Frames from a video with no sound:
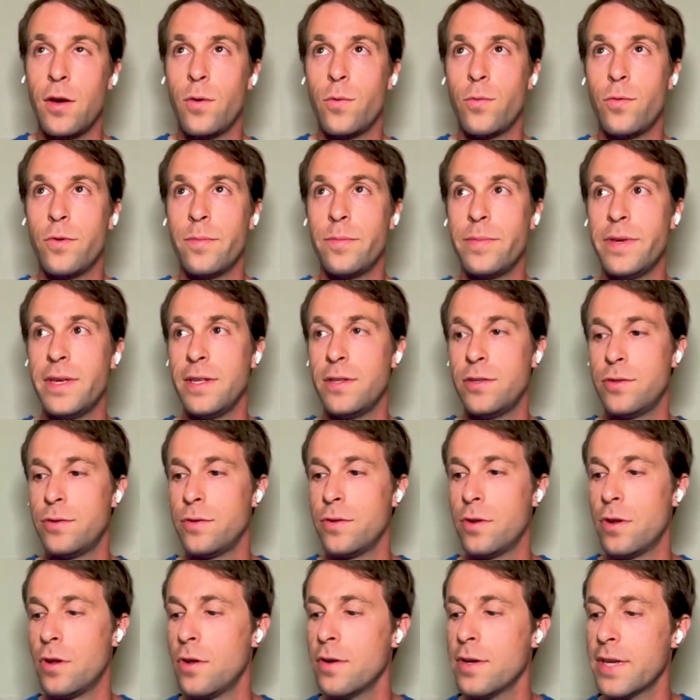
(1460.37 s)
would be
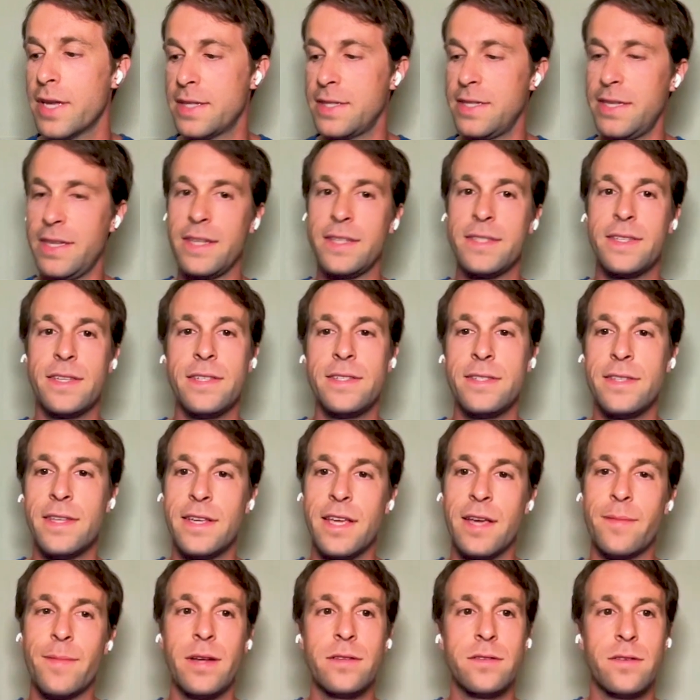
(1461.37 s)
to look at the
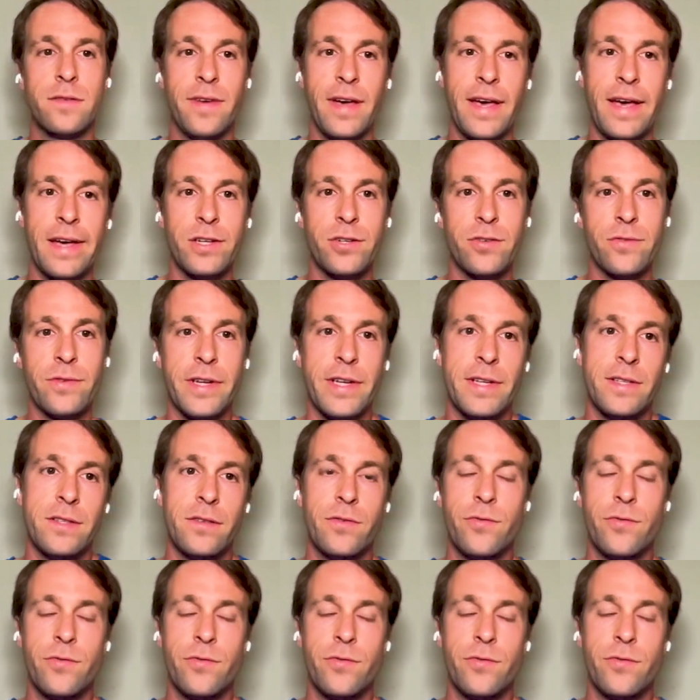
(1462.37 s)
existing amount of hash rate,